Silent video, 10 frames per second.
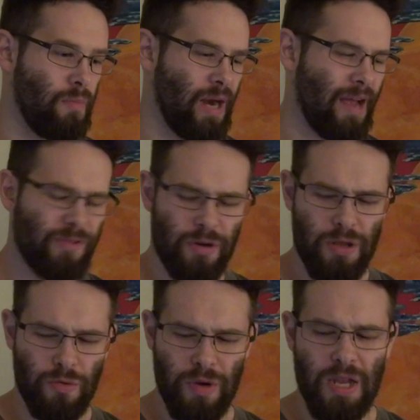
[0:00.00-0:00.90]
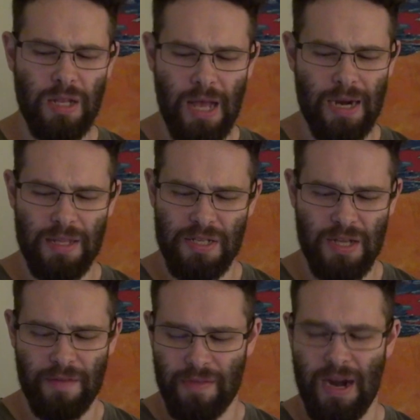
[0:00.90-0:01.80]
But after you read a lot of the
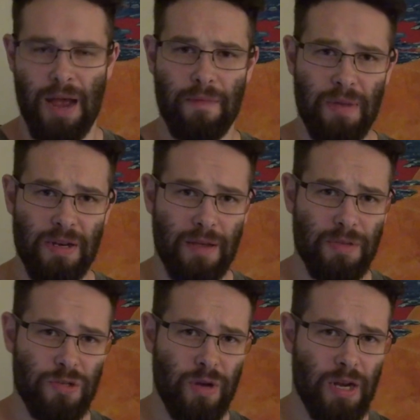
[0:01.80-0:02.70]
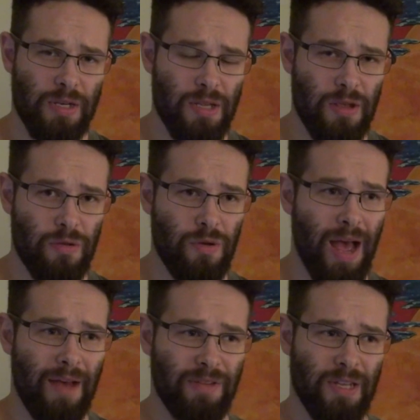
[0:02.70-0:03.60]
stuff that I've been demonstrating to you, you
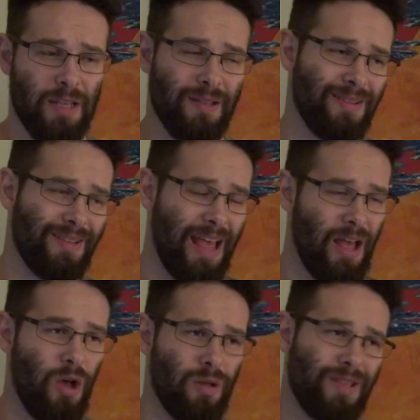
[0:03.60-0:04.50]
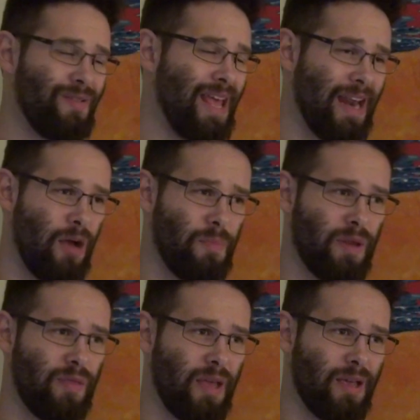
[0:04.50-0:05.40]
have to, you can't help
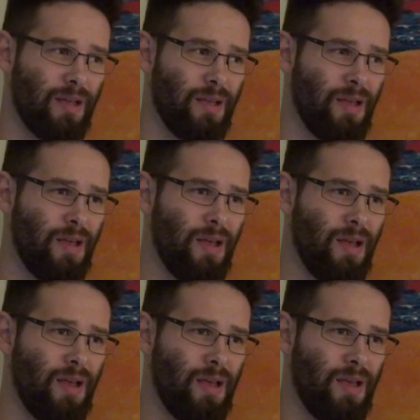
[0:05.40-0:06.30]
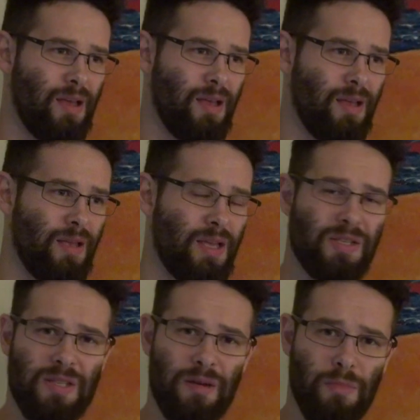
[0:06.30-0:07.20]
but think,
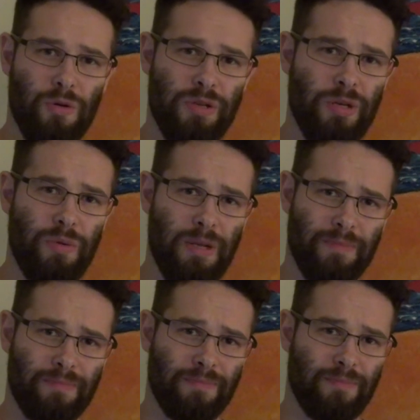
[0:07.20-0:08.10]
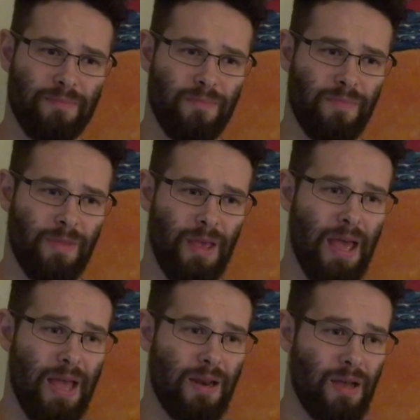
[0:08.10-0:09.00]
is there more to it?
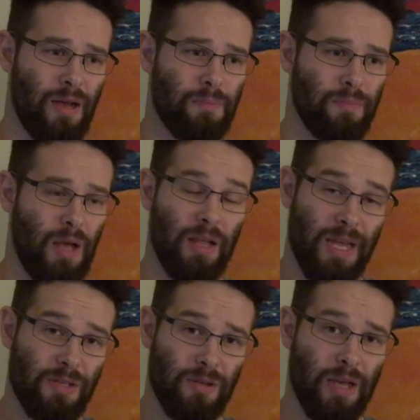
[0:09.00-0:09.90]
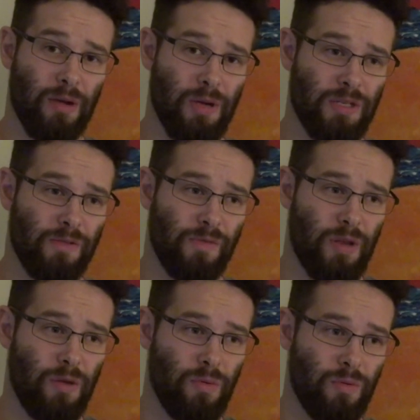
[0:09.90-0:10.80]
And um, I'll answer that question for
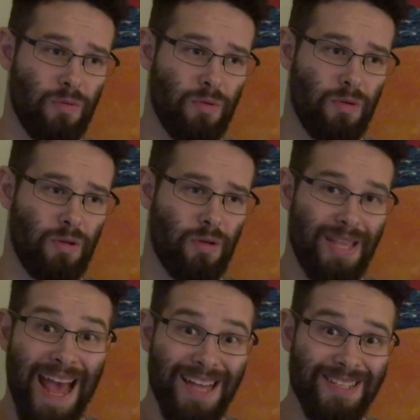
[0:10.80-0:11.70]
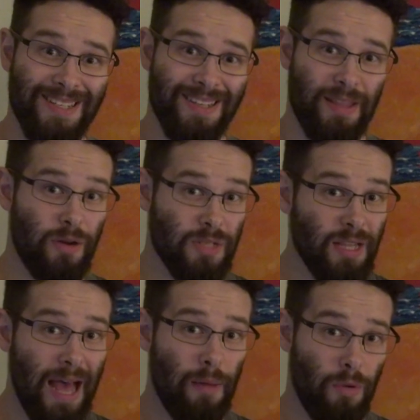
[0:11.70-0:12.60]
you. Yes, there's
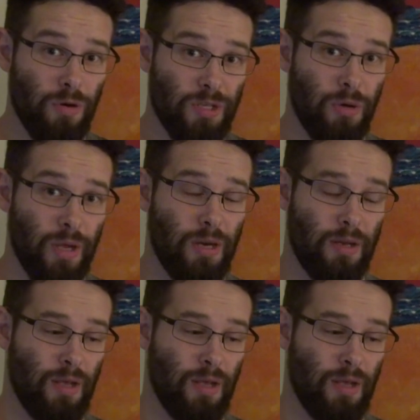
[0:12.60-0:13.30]
a lot more to it.